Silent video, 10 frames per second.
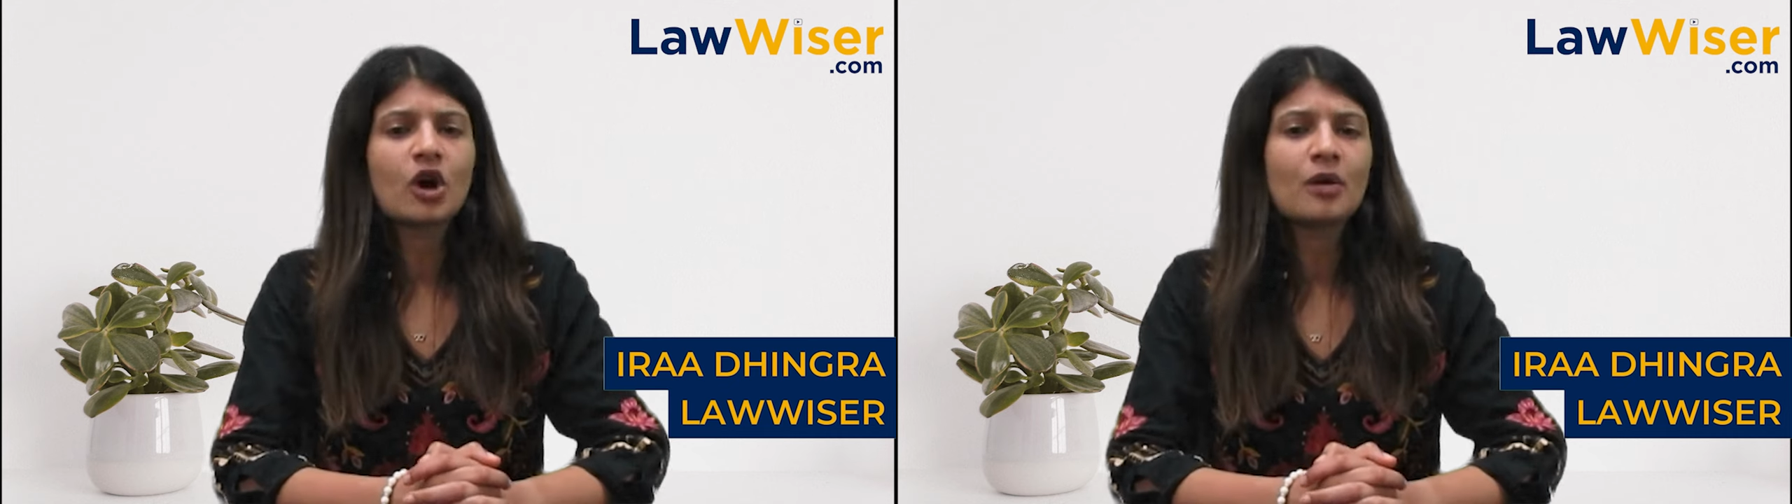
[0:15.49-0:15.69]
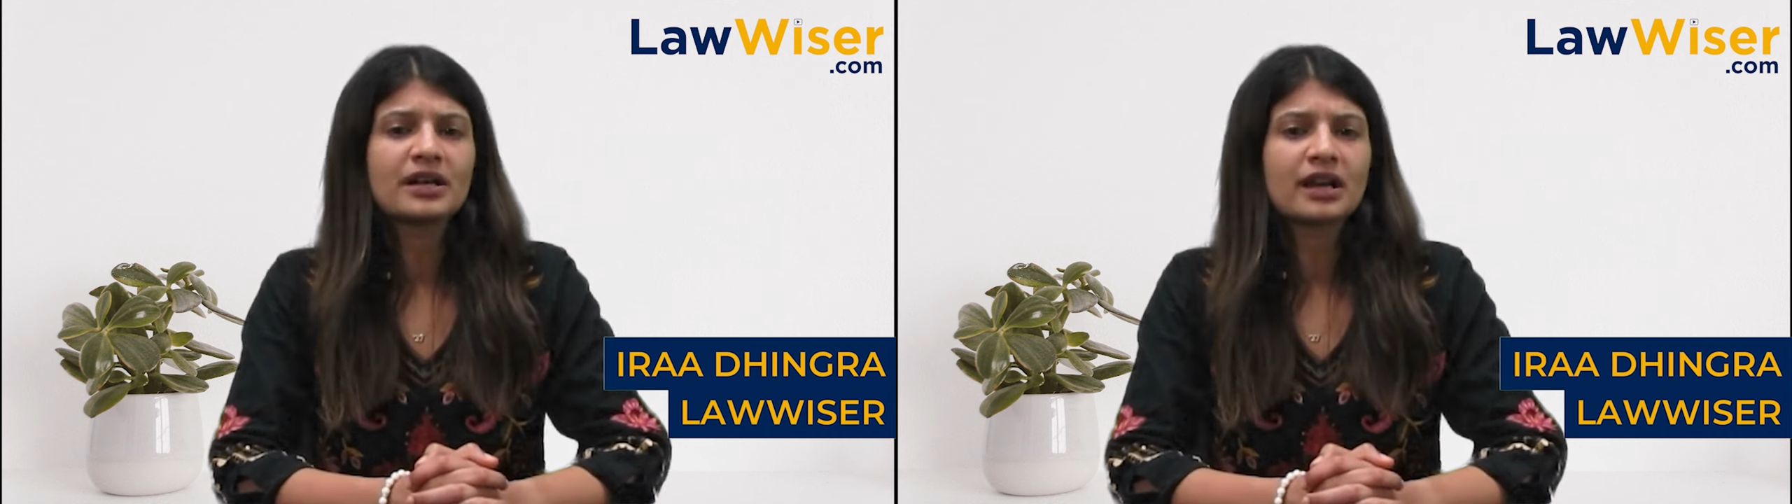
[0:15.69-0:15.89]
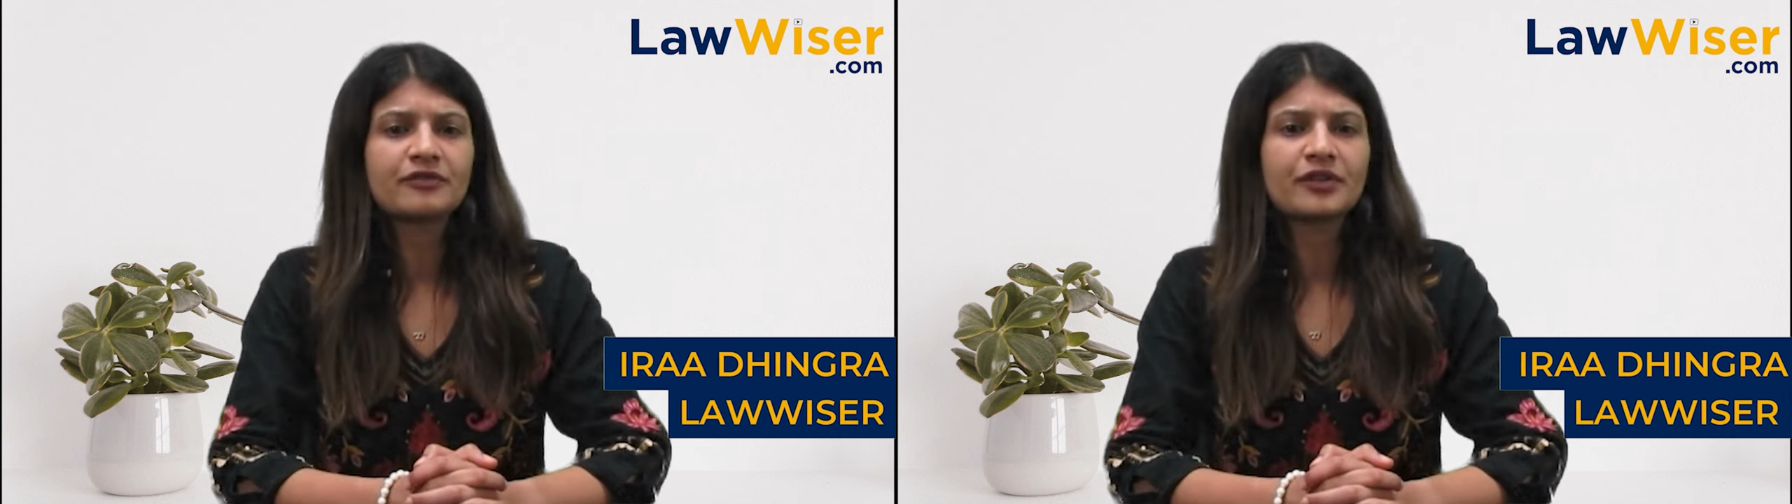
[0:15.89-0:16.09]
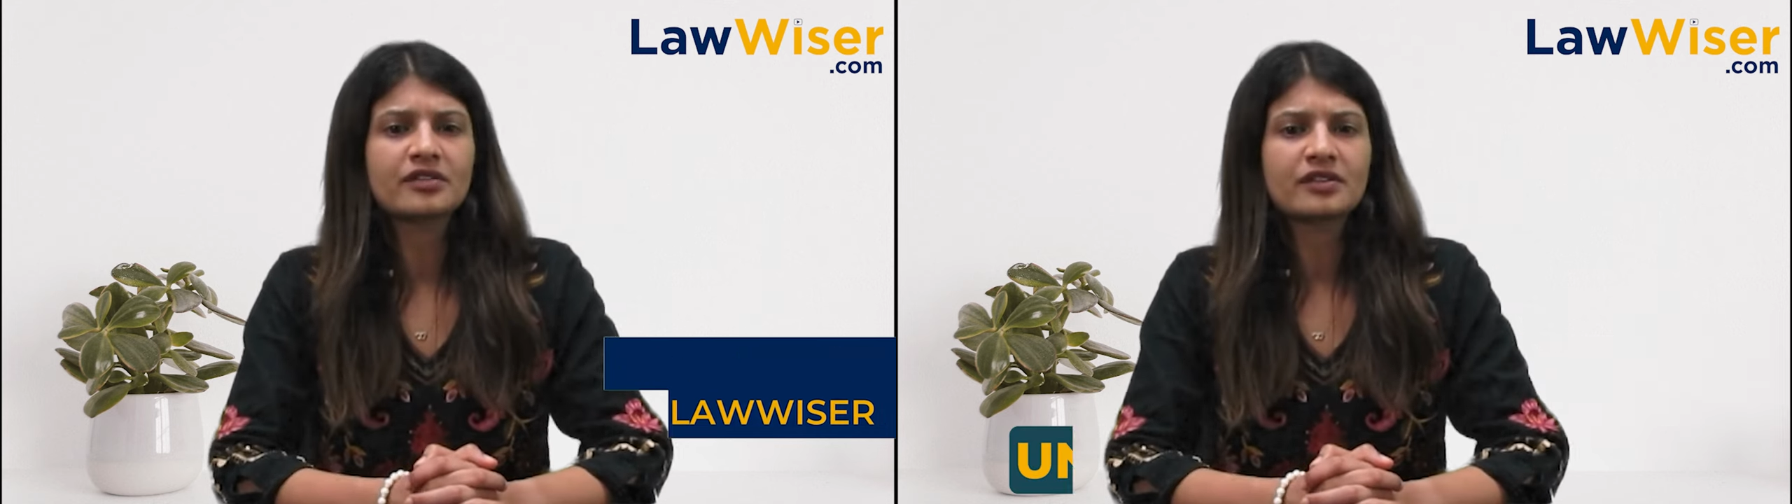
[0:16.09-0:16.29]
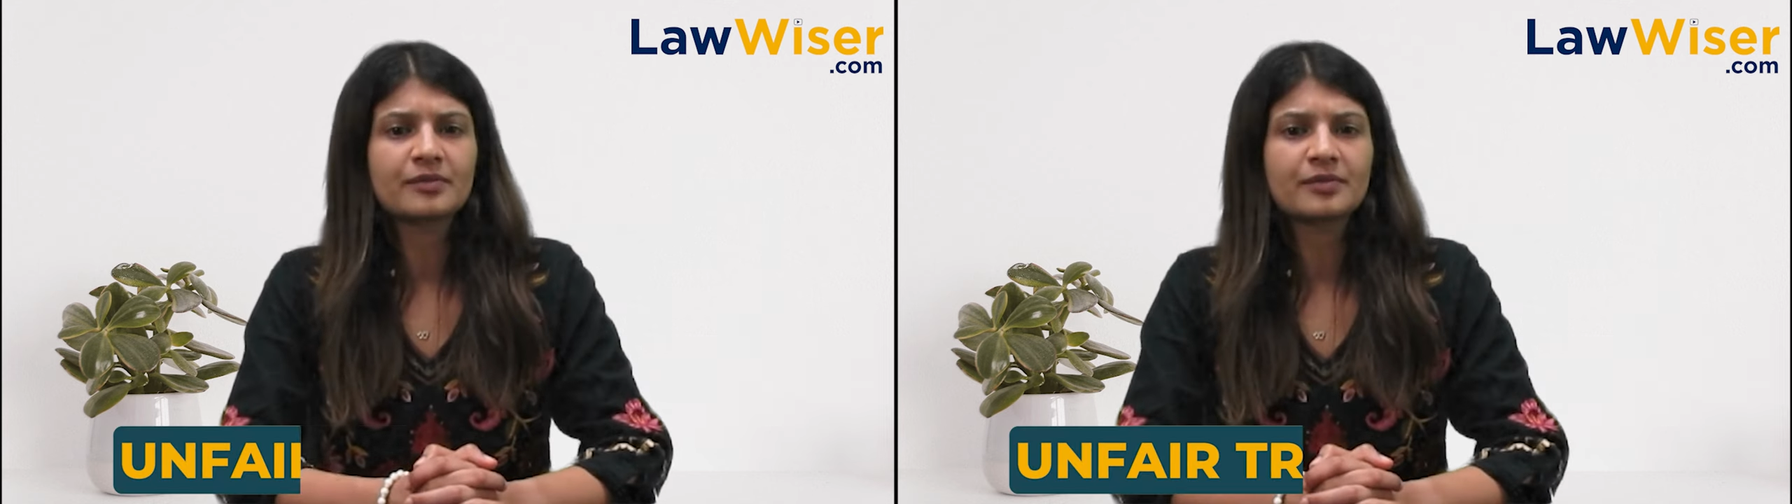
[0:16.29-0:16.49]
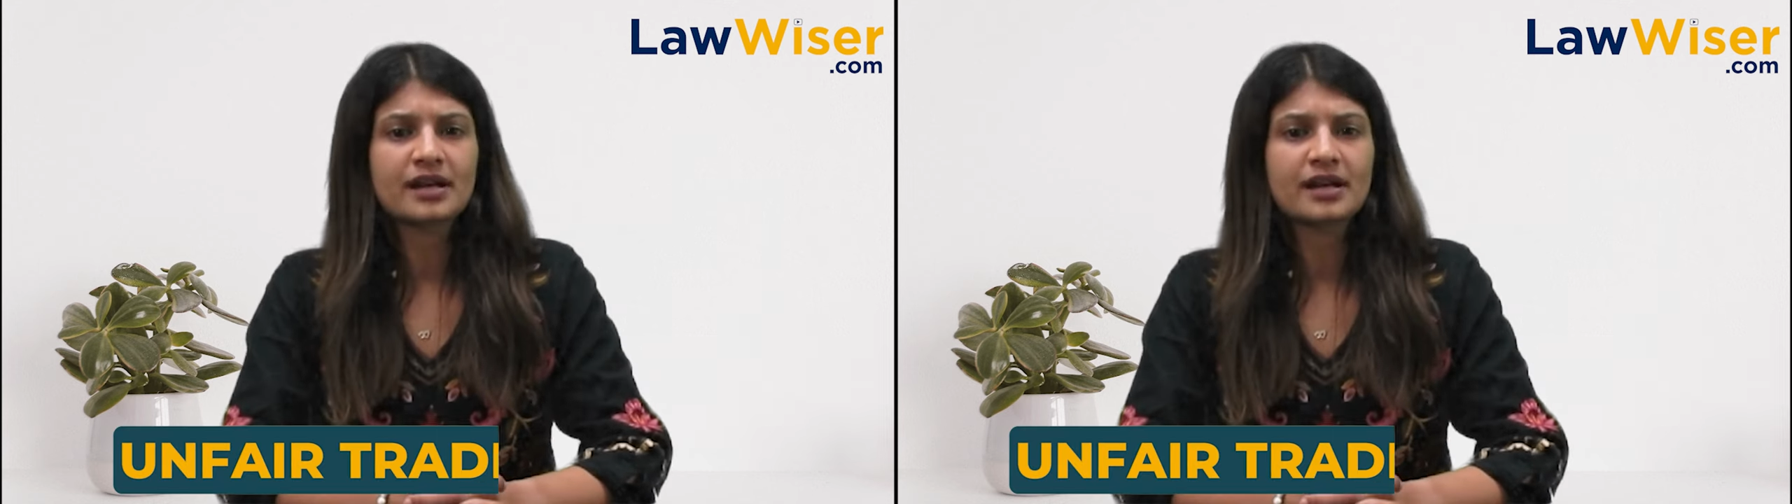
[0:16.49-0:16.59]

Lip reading: common unfair trade